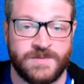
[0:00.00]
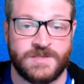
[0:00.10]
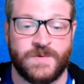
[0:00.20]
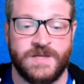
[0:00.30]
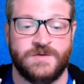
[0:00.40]
the
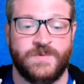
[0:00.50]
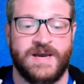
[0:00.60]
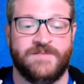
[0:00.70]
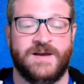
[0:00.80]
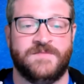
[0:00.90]
22 we
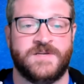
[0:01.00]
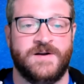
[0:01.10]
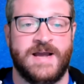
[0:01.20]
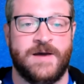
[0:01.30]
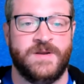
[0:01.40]
have left here,
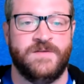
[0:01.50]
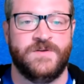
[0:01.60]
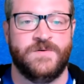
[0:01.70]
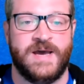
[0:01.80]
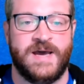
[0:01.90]
how many of
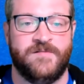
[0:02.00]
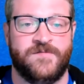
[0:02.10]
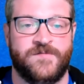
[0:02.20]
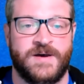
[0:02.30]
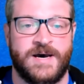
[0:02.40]
you have
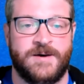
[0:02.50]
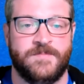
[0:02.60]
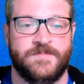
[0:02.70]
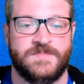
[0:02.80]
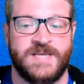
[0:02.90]

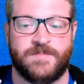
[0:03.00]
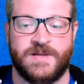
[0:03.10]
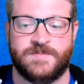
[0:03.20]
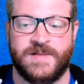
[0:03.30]
Tech Plus